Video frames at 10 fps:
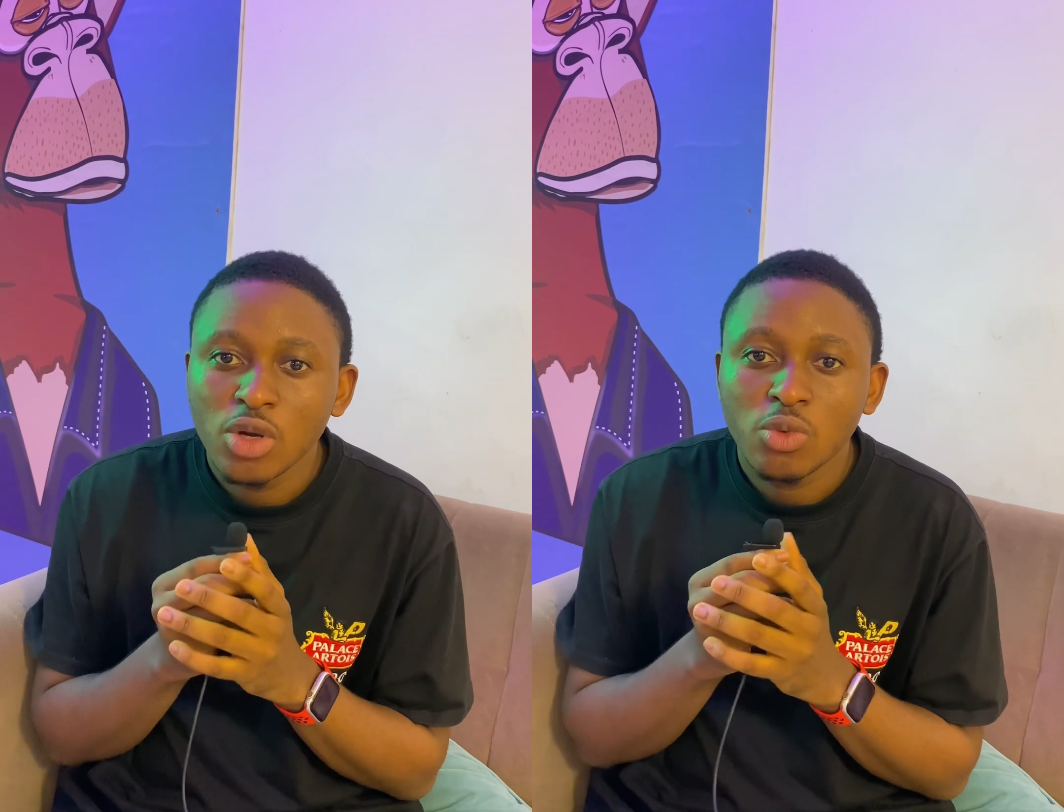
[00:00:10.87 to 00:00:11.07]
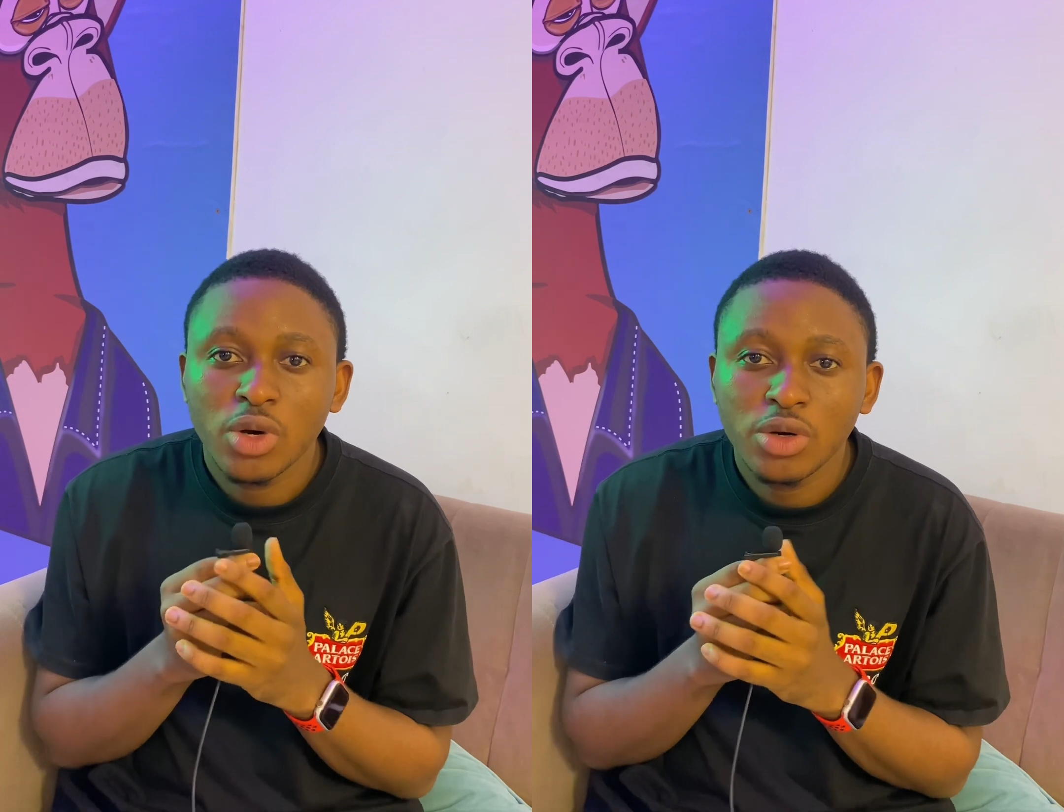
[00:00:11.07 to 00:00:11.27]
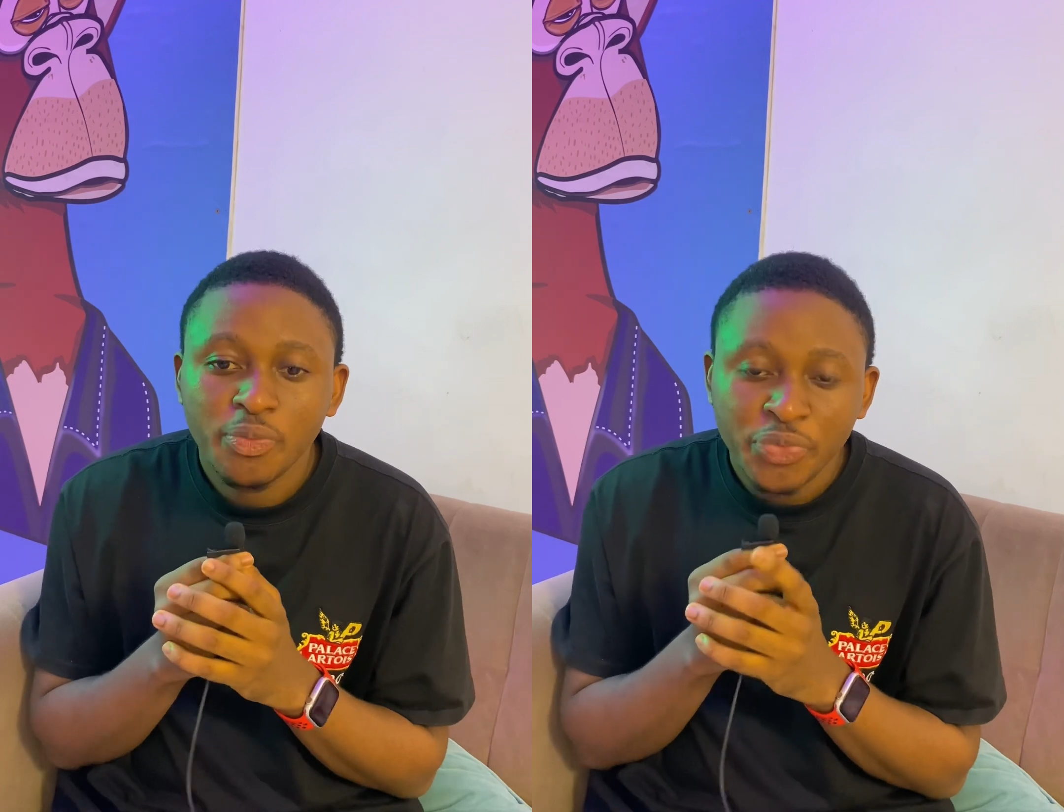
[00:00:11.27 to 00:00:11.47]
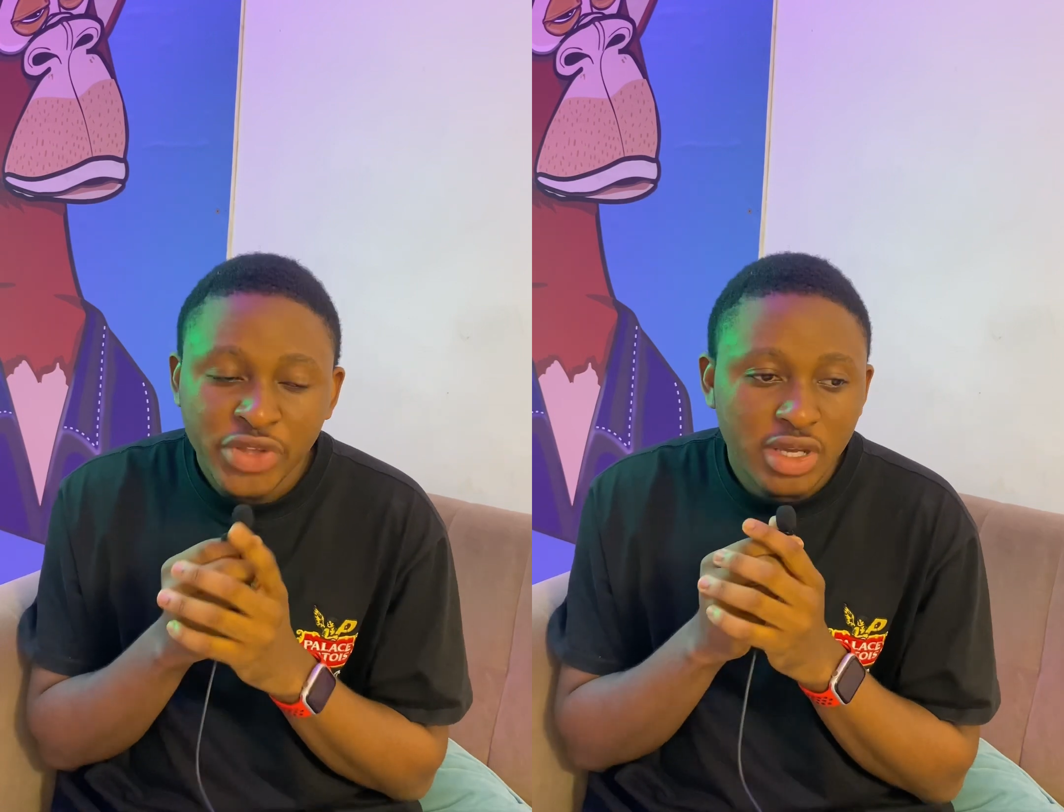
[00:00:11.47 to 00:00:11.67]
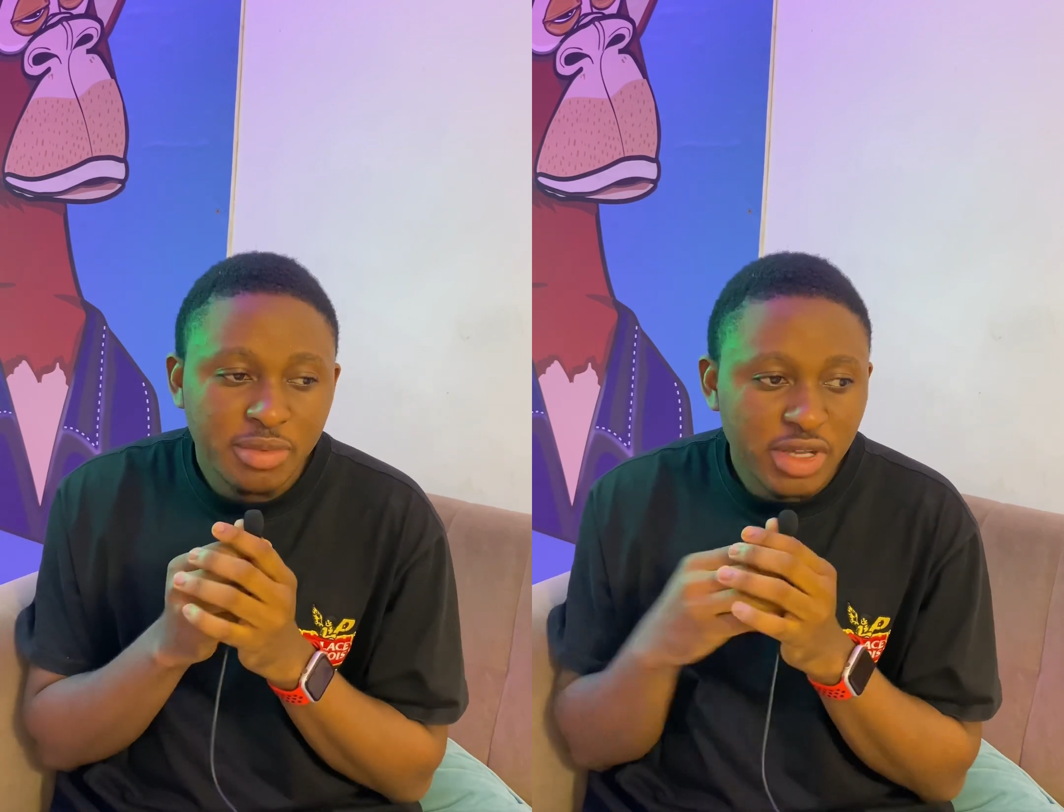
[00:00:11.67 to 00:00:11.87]
Well,
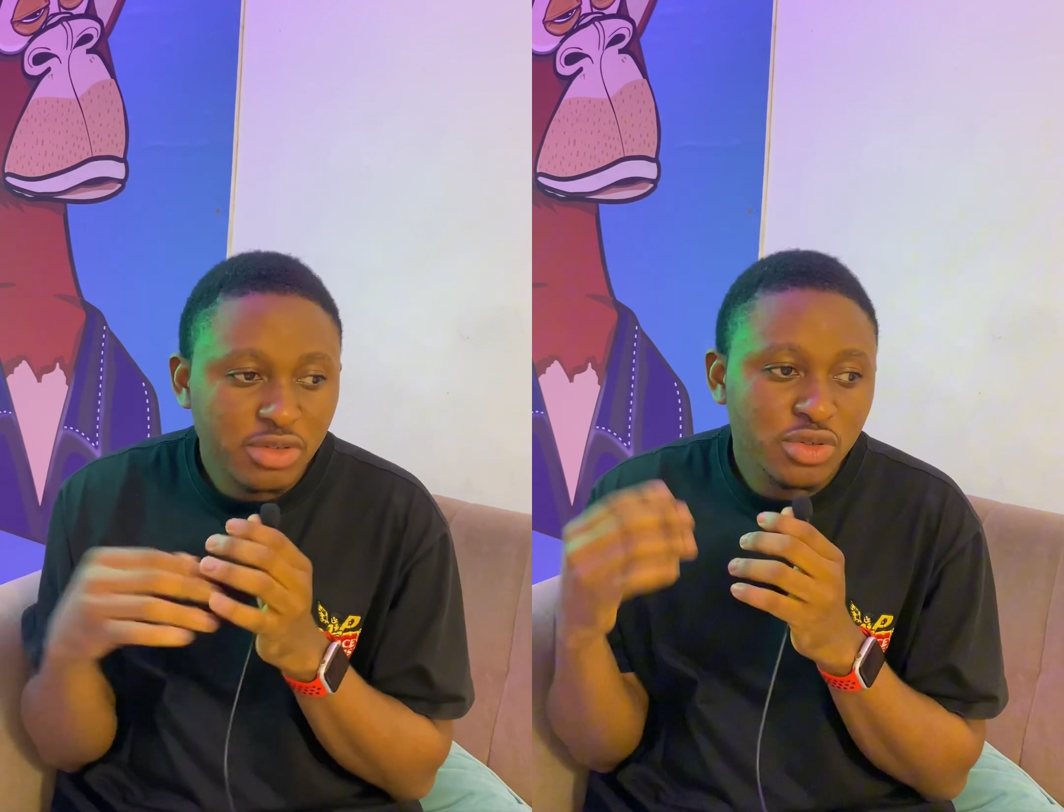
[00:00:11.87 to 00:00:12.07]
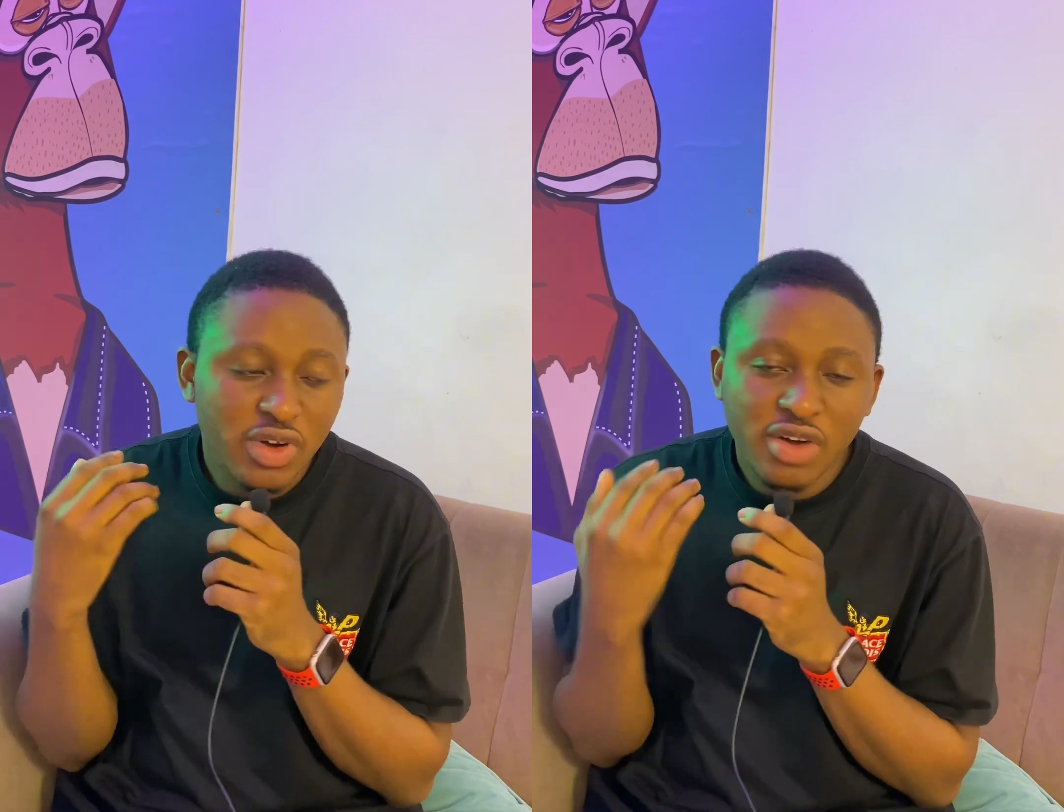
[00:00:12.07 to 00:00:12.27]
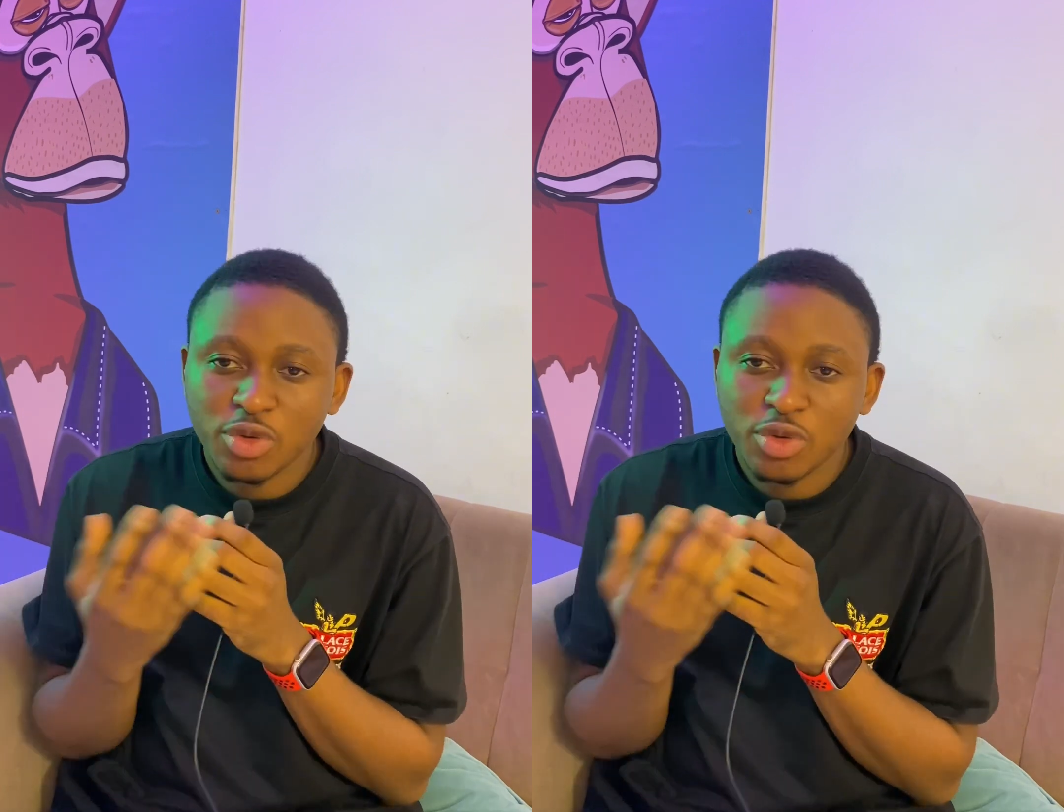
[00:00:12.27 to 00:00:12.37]
in terms of how